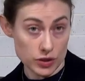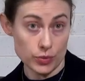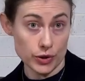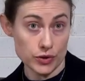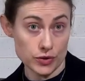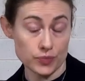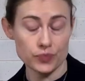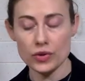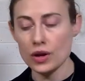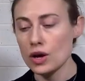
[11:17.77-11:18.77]
person,
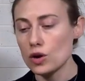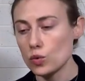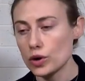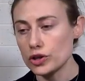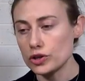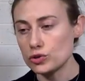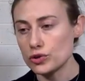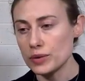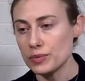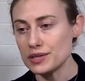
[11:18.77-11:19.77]
what are the
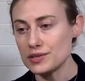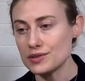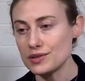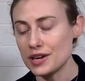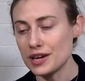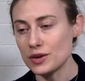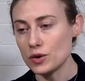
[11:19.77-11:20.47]
treatments that